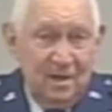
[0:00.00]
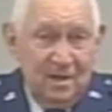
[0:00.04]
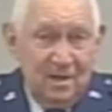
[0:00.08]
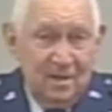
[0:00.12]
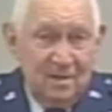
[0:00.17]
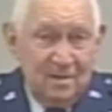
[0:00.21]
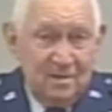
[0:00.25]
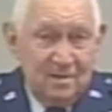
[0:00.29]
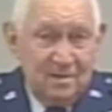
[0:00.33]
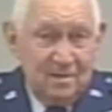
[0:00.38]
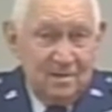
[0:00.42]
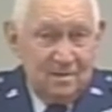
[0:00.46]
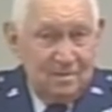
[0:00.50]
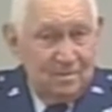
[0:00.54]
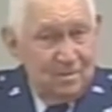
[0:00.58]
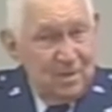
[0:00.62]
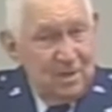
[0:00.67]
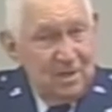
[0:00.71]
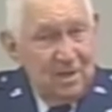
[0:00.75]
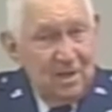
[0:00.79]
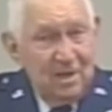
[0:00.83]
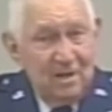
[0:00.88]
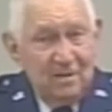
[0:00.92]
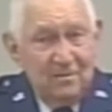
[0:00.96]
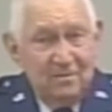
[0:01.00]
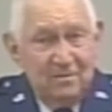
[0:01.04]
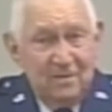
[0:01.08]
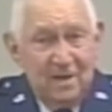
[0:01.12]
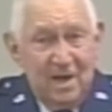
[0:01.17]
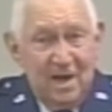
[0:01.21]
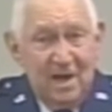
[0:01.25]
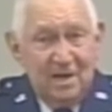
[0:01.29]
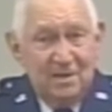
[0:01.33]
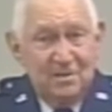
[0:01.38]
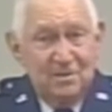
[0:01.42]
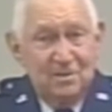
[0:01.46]
there's going to be a lot of
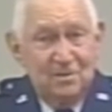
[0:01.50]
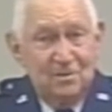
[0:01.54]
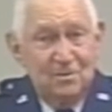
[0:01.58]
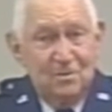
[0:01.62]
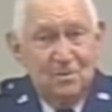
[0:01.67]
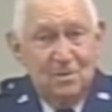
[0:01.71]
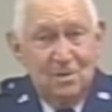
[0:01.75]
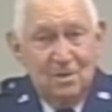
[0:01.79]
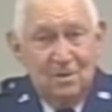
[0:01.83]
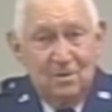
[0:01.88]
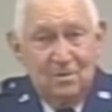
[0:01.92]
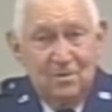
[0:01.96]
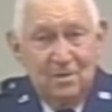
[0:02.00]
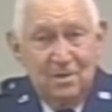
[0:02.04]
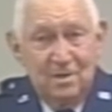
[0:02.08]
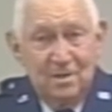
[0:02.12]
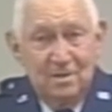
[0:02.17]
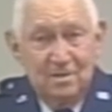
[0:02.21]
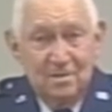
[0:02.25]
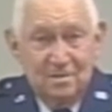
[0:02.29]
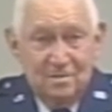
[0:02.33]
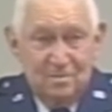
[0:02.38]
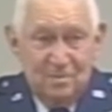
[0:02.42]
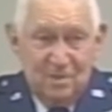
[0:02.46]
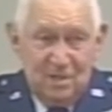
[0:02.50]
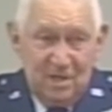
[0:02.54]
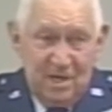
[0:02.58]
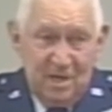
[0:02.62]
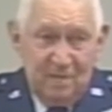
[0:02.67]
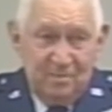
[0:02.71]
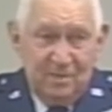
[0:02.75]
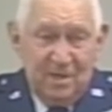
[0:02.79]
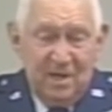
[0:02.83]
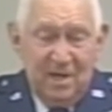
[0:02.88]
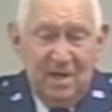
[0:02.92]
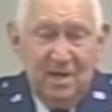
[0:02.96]
action going on here. There's some
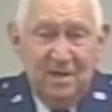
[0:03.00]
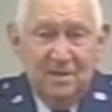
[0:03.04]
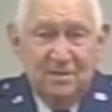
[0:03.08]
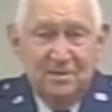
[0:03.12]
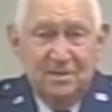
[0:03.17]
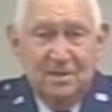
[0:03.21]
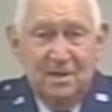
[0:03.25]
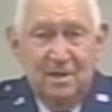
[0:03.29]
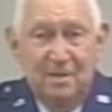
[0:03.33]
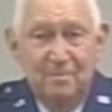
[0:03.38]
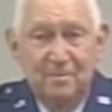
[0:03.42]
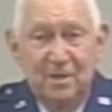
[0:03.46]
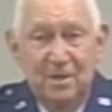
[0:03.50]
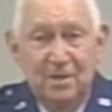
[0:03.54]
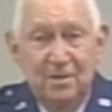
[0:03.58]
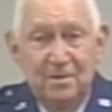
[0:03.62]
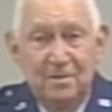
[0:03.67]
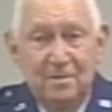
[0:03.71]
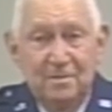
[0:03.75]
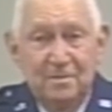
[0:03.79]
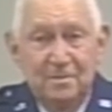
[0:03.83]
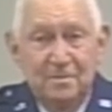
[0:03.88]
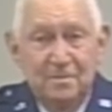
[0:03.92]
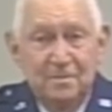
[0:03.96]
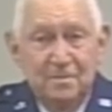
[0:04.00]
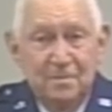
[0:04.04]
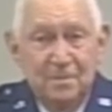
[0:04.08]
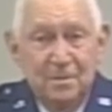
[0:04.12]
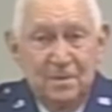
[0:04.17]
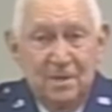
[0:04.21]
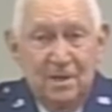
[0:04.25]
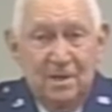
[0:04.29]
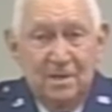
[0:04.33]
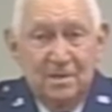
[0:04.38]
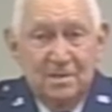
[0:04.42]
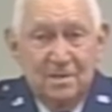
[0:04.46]
Jap tanks coming.
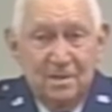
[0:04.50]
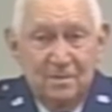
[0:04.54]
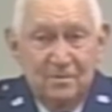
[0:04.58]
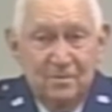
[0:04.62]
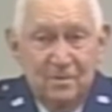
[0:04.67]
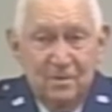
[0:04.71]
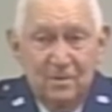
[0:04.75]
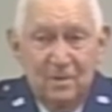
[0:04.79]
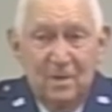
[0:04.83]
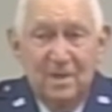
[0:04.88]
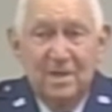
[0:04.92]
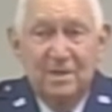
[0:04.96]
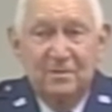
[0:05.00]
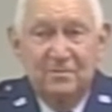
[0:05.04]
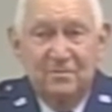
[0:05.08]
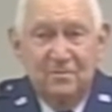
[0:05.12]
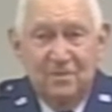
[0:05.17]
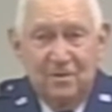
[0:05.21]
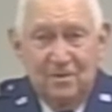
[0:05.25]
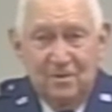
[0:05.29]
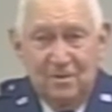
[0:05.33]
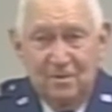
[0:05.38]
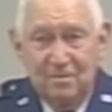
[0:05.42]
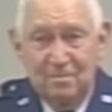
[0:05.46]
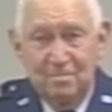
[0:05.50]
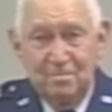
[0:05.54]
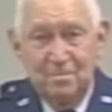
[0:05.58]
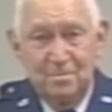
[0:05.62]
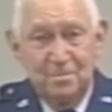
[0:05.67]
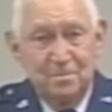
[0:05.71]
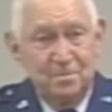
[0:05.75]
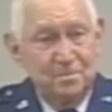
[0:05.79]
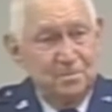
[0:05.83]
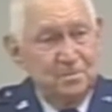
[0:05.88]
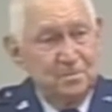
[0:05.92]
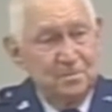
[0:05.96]
And he said, we're waiting for them.
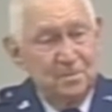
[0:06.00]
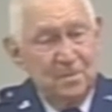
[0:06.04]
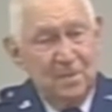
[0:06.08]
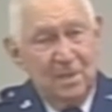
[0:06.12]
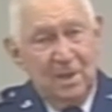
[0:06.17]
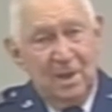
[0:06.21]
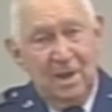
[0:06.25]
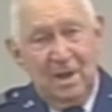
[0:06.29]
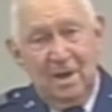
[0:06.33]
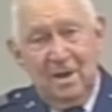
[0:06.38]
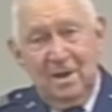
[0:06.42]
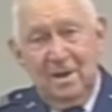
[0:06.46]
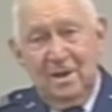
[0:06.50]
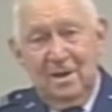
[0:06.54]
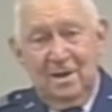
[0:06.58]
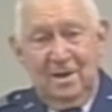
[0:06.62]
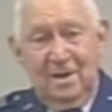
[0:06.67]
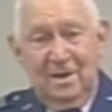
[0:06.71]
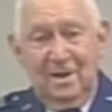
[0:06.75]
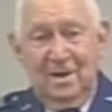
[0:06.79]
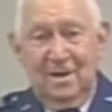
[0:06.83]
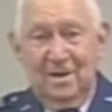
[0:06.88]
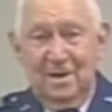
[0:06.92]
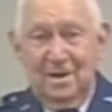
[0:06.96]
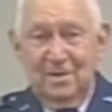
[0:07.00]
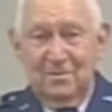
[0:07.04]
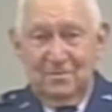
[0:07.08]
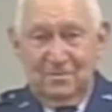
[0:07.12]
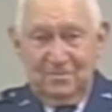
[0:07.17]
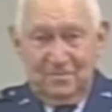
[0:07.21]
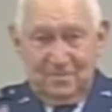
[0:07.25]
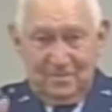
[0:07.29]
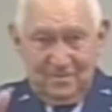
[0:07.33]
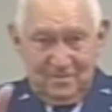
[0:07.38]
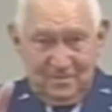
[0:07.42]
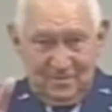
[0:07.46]
And they were
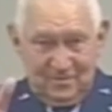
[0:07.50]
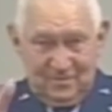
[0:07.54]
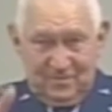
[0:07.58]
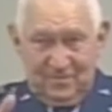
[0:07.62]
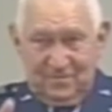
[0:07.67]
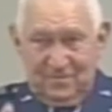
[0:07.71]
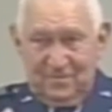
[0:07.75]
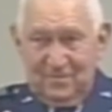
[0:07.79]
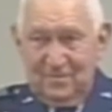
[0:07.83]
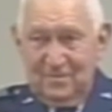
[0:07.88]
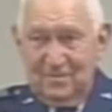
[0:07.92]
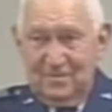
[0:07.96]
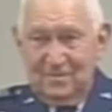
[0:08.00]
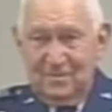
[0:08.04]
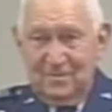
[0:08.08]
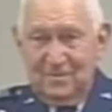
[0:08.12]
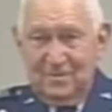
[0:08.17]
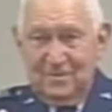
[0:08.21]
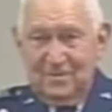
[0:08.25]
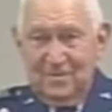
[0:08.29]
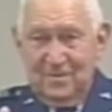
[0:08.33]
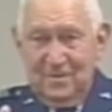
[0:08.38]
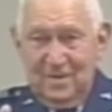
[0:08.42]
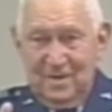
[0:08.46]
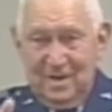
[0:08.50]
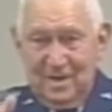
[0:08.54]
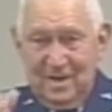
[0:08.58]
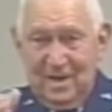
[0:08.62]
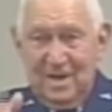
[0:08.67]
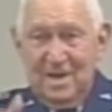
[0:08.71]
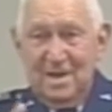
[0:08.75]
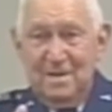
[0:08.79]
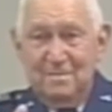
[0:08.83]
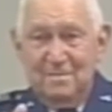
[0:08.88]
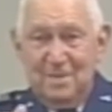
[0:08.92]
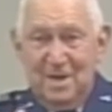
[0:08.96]

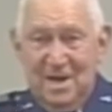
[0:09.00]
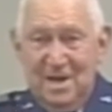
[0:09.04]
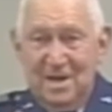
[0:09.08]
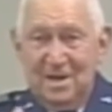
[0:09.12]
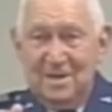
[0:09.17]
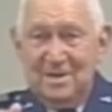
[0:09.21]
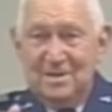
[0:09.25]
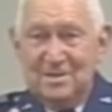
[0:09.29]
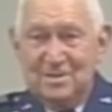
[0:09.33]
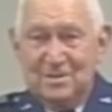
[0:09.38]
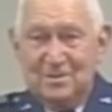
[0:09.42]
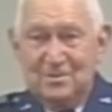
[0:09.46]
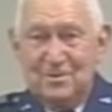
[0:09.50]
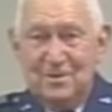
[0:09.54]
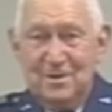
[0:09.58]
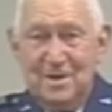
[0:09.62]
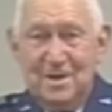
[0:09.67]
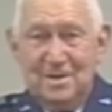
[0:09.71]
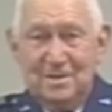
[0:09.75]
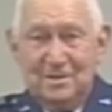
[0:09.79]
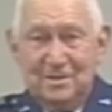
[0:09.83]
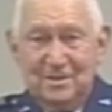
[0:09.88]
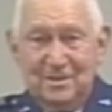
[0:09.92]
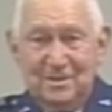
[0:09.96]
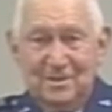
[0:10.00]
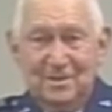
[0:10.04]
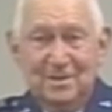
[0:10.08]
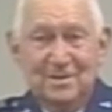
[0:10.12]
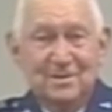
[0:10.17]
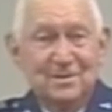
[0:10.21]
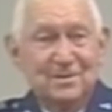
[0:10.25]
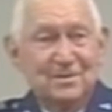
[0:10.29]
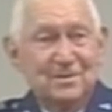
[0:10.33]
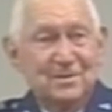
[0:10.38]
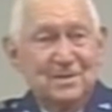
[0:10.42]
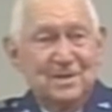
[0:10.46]
aimed down this trail, you
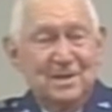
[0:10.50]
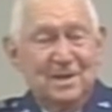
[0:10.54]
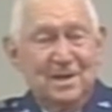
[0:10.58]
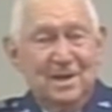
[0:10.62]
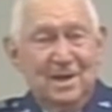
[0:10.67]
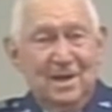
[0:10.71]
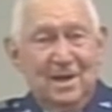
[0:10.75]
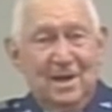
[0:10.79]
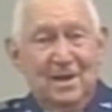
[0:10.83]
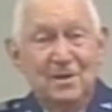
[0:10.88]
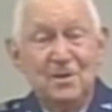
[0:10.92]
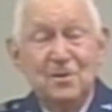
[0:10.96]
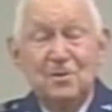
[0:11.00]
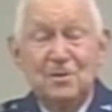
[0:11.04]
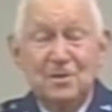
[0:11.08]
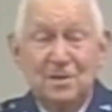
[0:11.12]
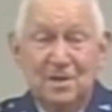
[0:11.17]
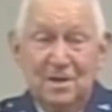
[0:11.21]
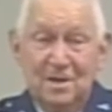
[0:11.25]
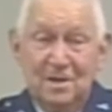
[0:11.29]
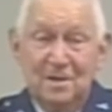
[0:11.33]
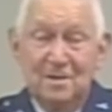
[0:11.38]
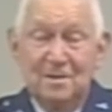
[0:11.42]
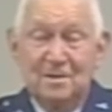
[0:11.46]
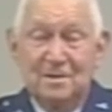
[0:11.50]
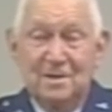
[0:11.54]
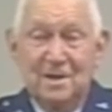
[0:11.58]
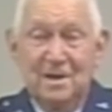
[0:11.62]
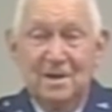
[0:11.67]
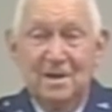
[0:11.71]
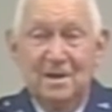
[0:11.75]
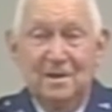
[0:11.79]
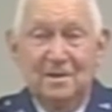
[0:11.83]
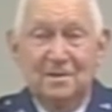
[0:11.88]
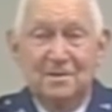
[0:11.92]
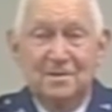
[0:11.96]
know, and you could hear the
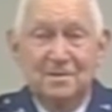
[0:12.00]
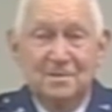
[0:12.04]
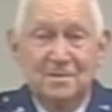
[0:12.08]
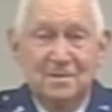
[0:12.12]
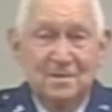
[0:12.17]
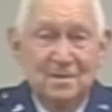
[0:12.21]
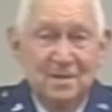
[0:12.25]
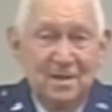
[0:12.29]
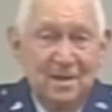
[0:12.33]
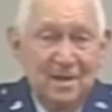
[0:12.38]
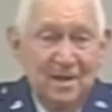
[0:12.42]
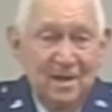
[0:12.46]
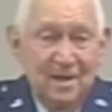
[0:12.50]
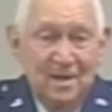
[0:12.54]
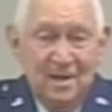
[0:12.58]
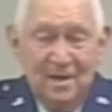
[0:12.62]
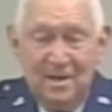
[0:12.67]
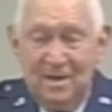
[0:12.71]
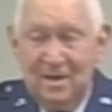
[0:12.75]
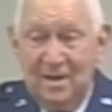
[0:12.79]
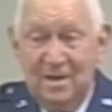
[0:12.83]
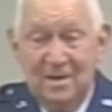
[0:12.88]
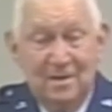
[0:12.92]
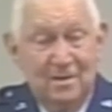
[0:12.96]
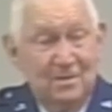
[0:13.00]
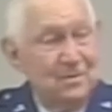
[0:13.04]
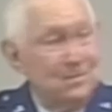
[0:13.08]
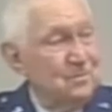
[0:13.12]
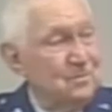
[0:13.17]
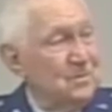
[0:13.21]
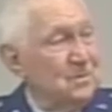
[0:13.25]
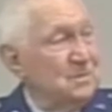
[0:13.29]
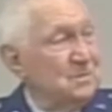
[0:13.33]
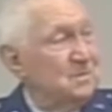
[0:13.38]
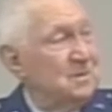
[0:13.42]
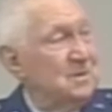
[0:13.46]
tanks. And
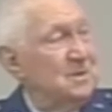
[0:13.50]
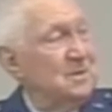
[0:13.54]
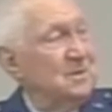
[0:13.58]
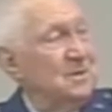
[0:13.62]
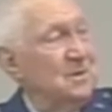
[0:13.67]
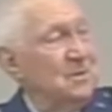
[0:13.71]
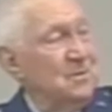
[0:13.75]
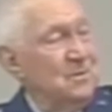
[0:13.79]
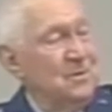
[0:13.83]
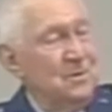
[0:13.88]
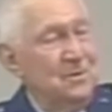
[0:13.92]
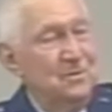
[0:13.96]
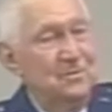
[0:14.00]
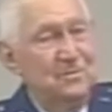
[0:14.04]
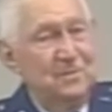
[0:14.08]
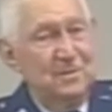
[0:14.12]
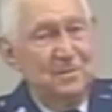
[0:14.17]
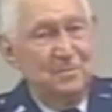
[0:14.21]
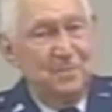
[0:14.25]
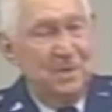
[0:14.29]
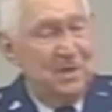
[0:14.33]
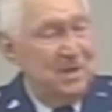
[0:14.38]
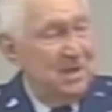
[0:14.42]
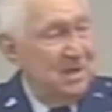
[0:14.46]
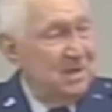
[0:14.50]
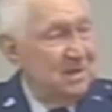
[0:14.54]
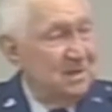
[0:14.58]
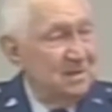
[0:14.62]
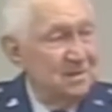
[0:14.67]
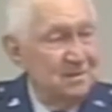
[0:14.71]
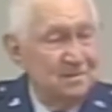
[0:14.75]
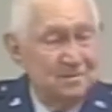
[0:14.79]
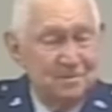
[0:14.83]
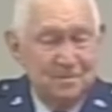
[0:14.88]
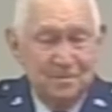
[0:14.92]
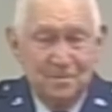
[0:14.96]
we took on off up the
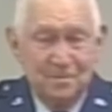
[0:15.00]
hill